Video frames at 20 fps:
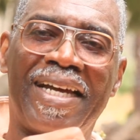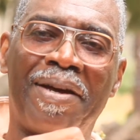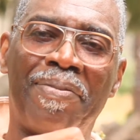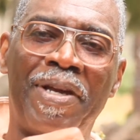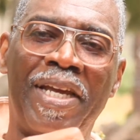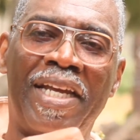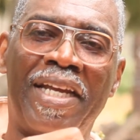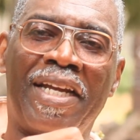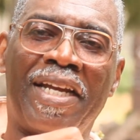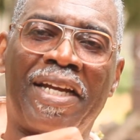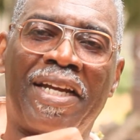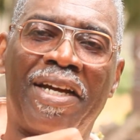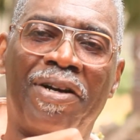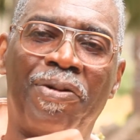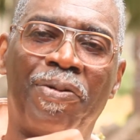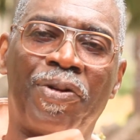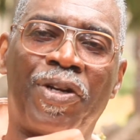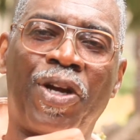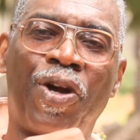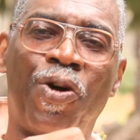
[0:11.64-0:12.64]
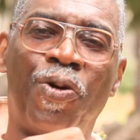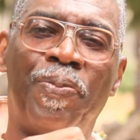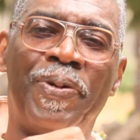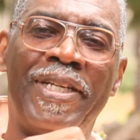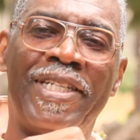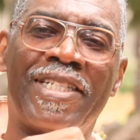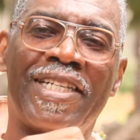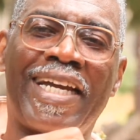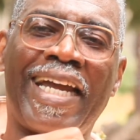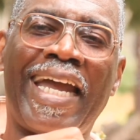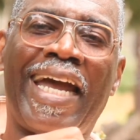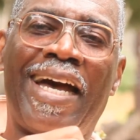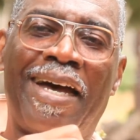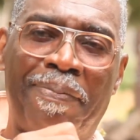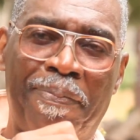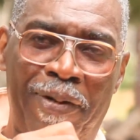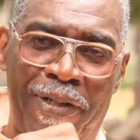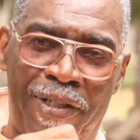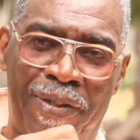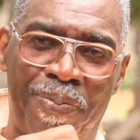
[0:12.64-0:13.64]
I mean, Kobe's
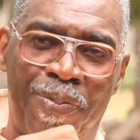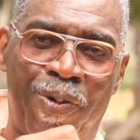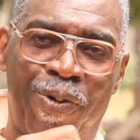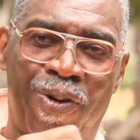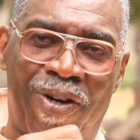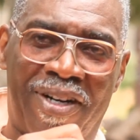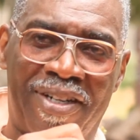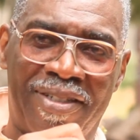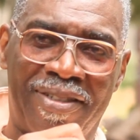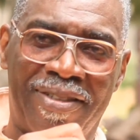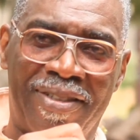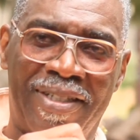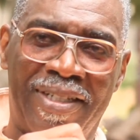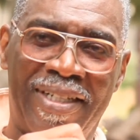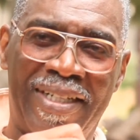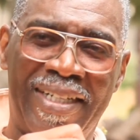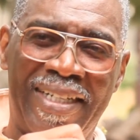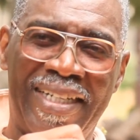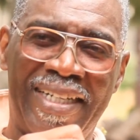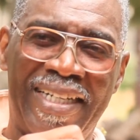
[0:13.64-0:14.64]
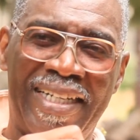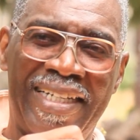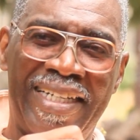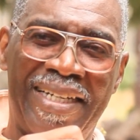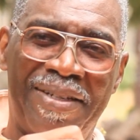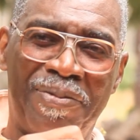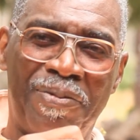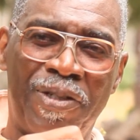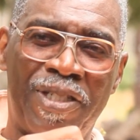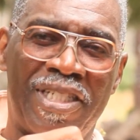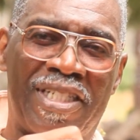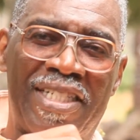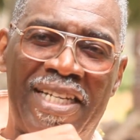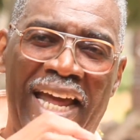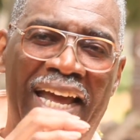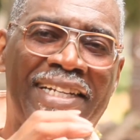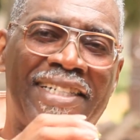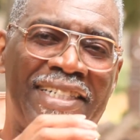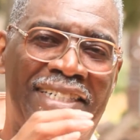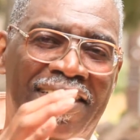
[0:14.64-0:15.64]
accomplished more, mm-hmm. which is
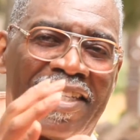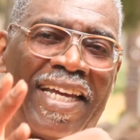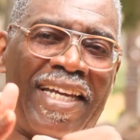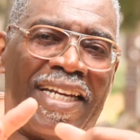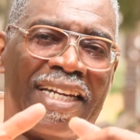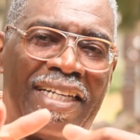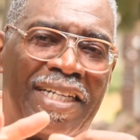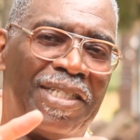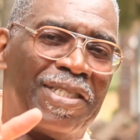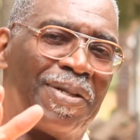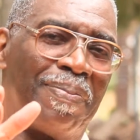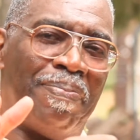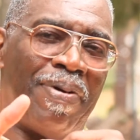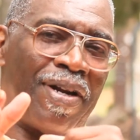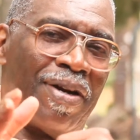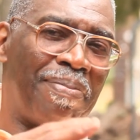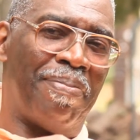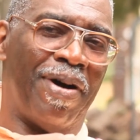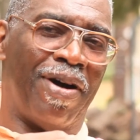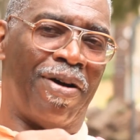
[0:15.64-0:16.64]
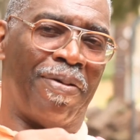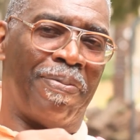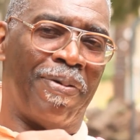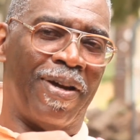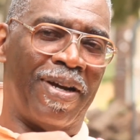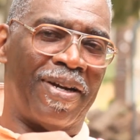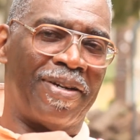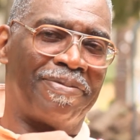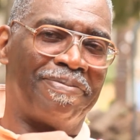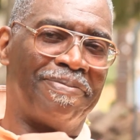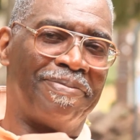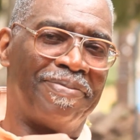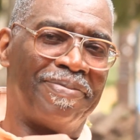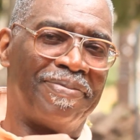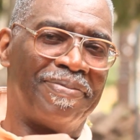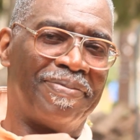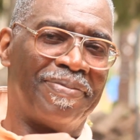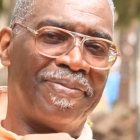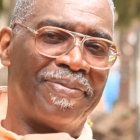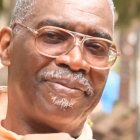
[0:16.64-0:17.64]
not to say that he's a better ball player.
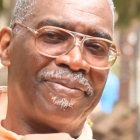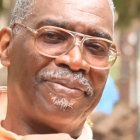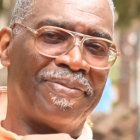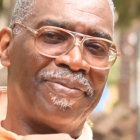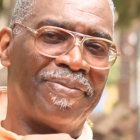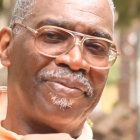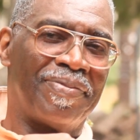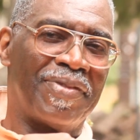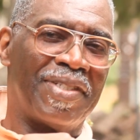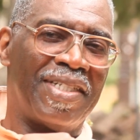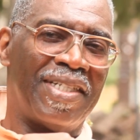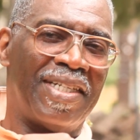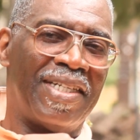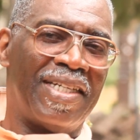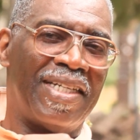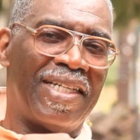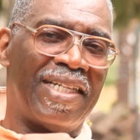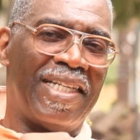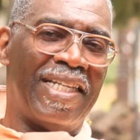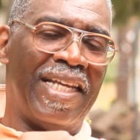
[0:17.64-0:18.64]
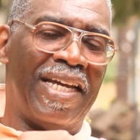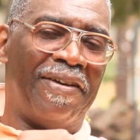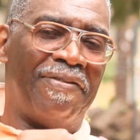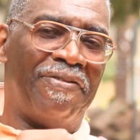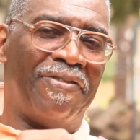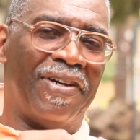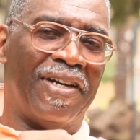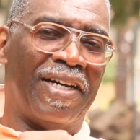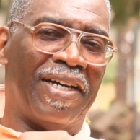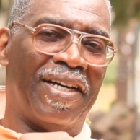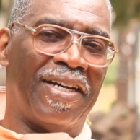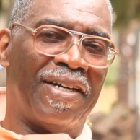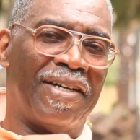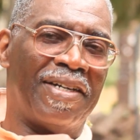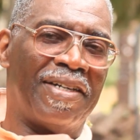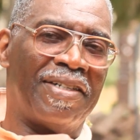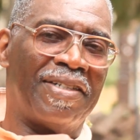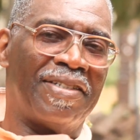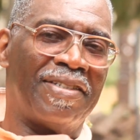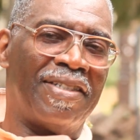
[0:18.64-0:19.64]
Mm-hmm. They've,
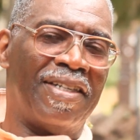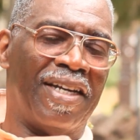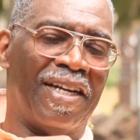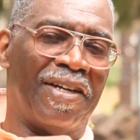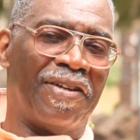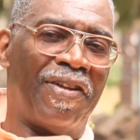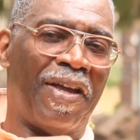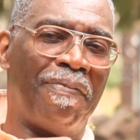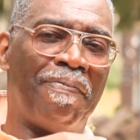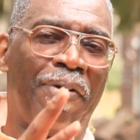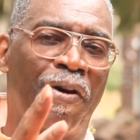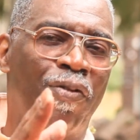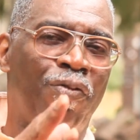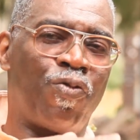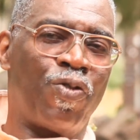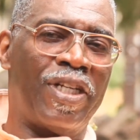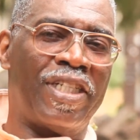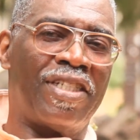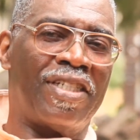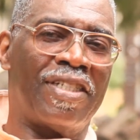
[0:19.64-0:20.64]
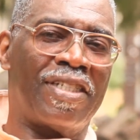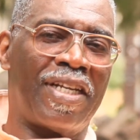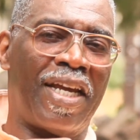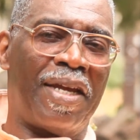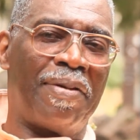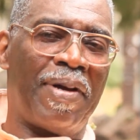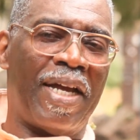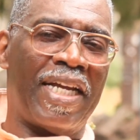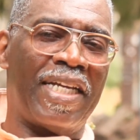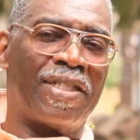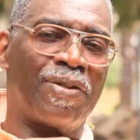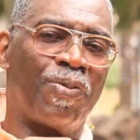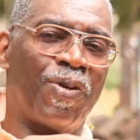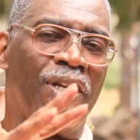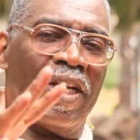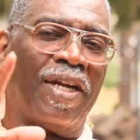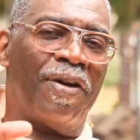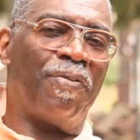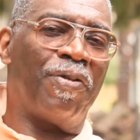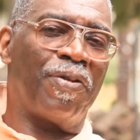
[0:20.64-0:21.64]
uh, you know, they both reached the same heights
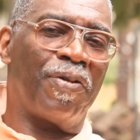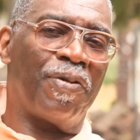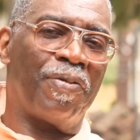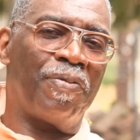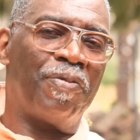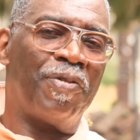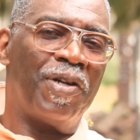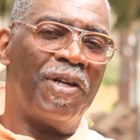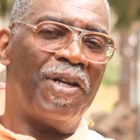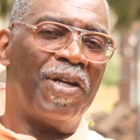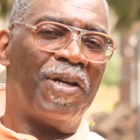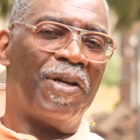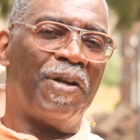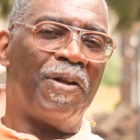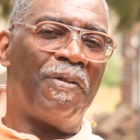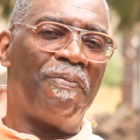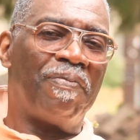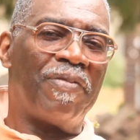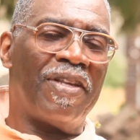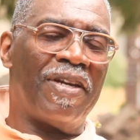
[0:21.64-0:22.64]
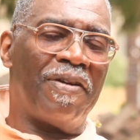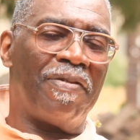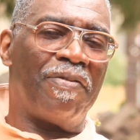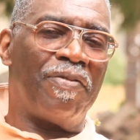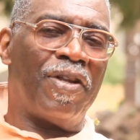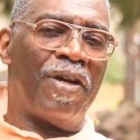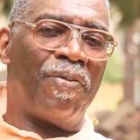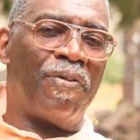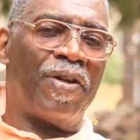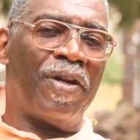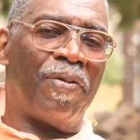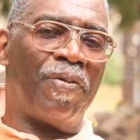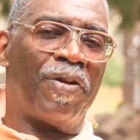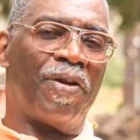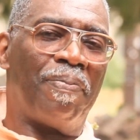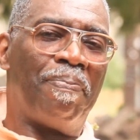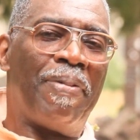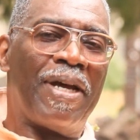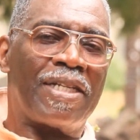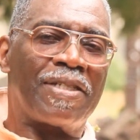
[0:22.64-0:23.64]
where they were, they were, they were, they were
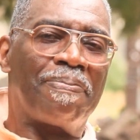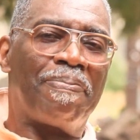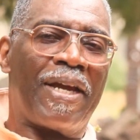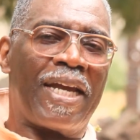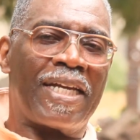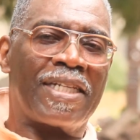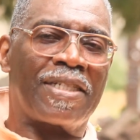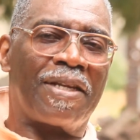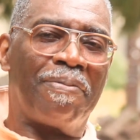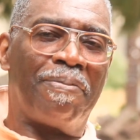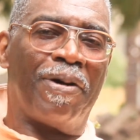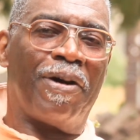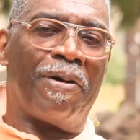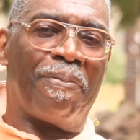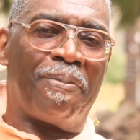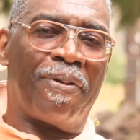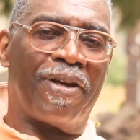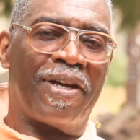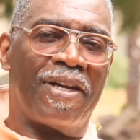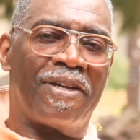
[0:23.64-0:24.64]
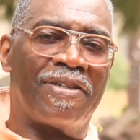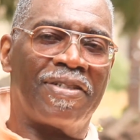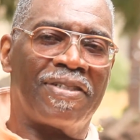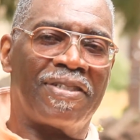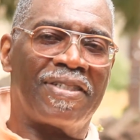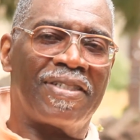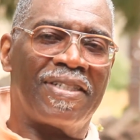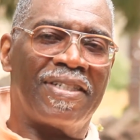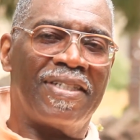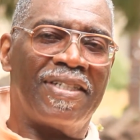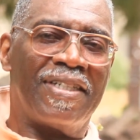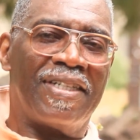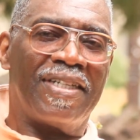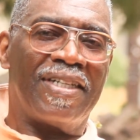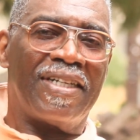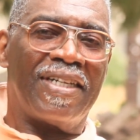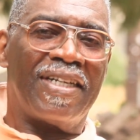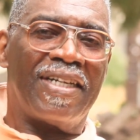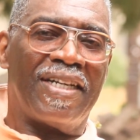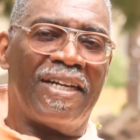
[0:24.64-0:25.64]
the best basketball players
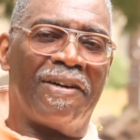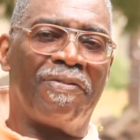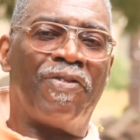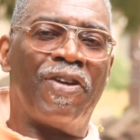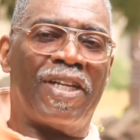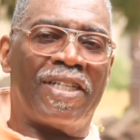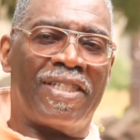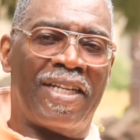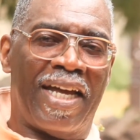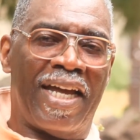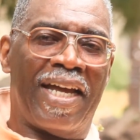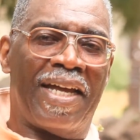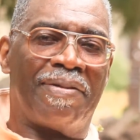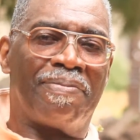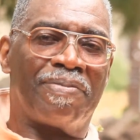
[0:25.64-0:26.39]
of their time.